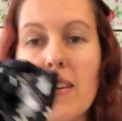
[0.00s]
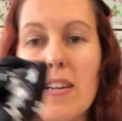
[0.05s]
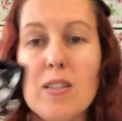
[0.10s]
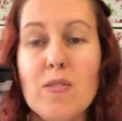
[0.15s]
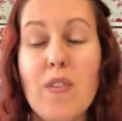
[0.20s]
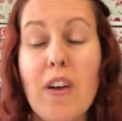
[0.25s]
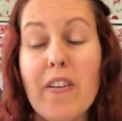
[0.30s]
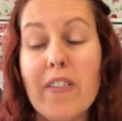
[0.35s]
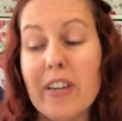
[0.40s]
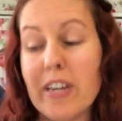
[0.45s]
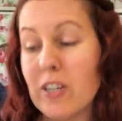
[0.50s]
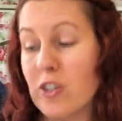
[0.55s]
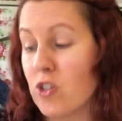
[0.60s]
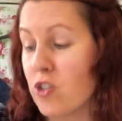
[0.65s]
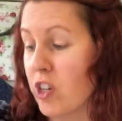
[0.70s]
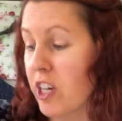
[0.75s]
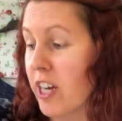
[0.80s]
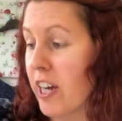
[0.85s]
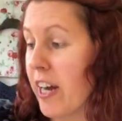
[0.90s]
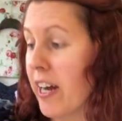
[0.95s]
it's very
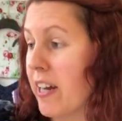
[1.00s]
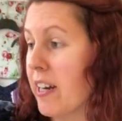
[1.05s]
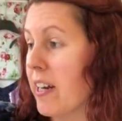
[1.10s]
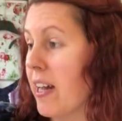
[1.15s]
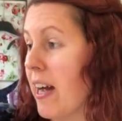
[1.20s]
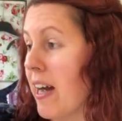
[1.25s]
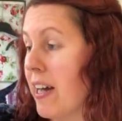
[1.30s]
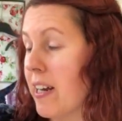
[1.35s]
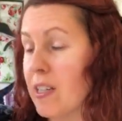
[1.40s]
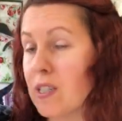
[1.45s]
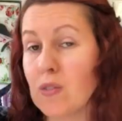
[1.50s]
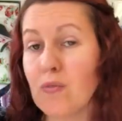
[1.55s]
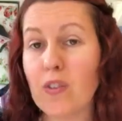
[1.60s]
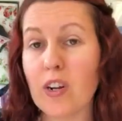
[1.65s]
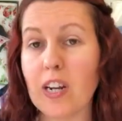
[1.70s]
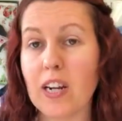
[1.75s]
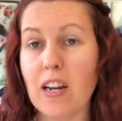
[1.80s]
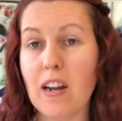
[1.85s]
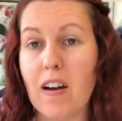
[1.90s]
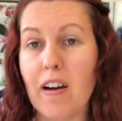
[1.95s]
intricate and it's
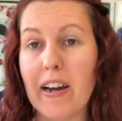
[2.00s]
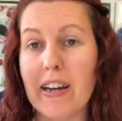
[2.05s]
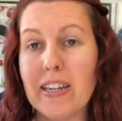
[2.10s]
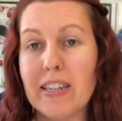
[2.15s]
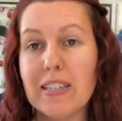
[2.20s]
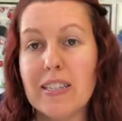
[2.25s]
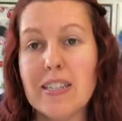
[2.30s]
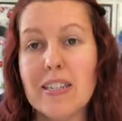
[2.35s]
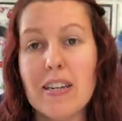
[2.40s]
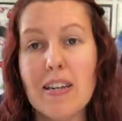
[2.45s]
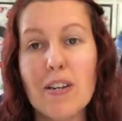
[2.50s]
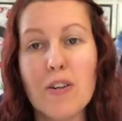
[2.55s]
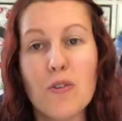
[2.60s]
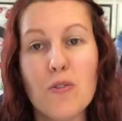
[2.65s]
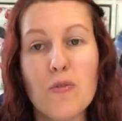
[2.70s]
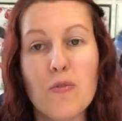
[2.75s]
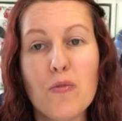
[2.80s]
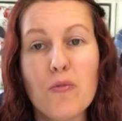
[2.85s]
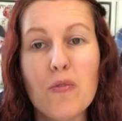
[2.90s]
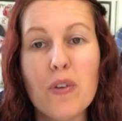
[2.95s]
fully lined,
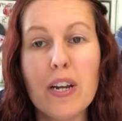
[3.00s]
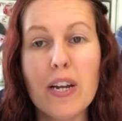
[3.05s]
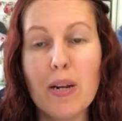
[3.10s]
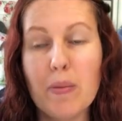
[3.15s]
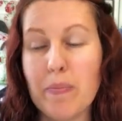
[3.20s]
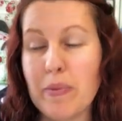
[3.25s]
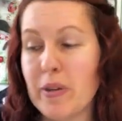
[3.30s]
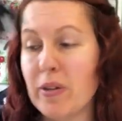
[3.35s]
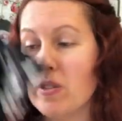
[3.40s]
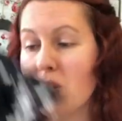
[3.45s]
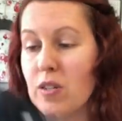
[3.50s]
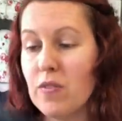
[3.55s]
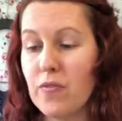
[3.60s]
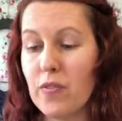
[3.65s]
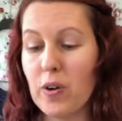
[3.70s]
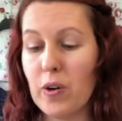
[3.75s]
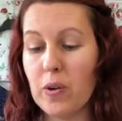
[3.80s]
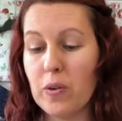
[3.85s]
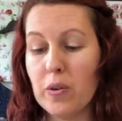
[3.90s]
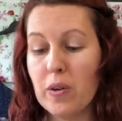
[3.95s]
really
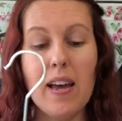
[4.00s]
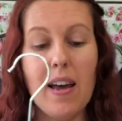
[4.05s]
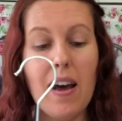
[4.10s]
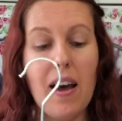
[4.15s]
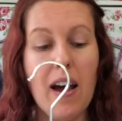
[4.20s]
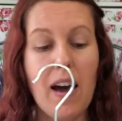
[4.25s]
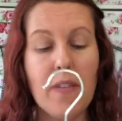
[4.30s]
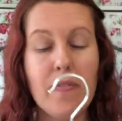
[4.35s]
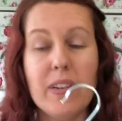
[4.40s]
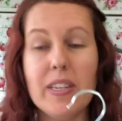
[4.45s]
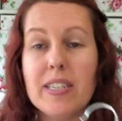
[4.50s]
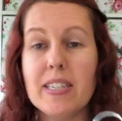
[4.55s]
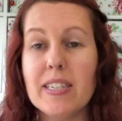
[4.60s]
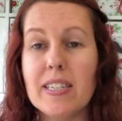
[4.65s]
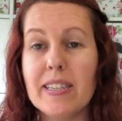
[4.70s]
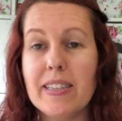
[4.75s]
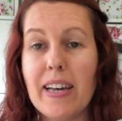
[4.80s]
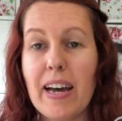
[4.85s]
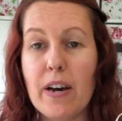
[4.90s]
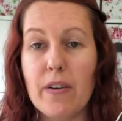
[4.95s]
beautiful. I've
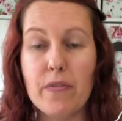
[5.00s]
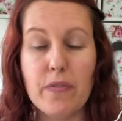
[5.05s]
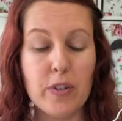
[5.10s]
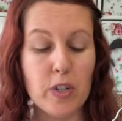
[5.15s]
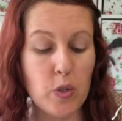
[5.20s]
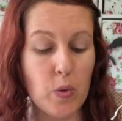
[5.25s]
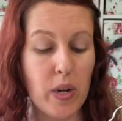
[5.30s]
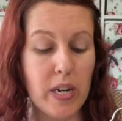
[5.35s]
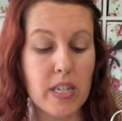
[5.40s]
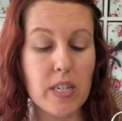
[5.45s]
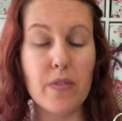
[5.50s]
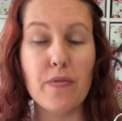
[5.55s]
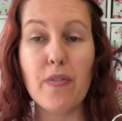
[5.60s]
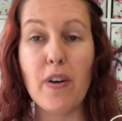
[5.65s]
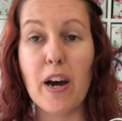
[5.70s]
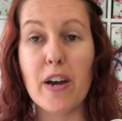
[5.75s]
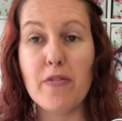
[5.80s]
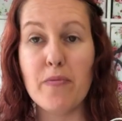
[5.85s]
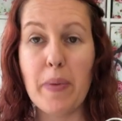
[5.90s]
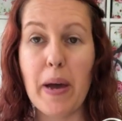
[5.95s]
listed that for
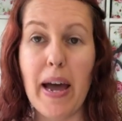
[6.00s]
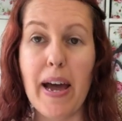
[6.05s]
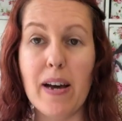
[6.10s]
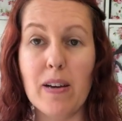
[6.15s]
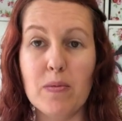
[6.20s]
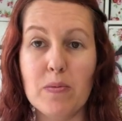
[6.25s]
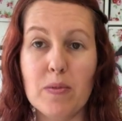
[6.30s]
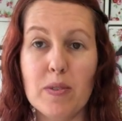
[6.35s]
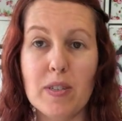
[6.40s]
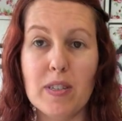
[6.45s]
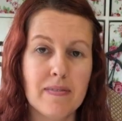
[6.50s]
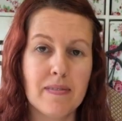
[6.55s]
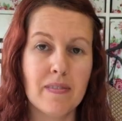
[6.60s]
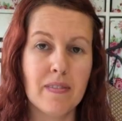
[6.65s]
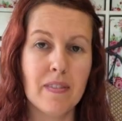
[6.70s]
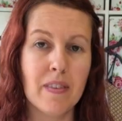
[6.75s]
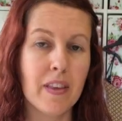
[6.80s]
£25.